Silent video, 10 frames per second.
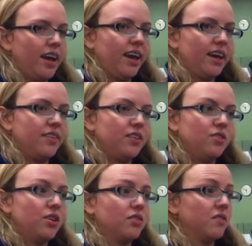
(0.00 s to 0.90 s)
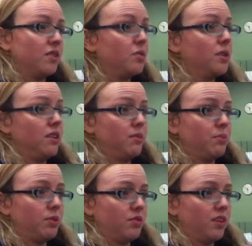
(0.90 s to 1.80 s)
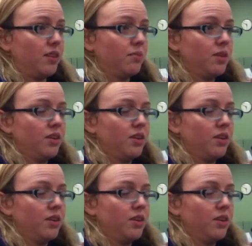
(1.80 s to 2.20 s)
and then you can also have a 3D prototype.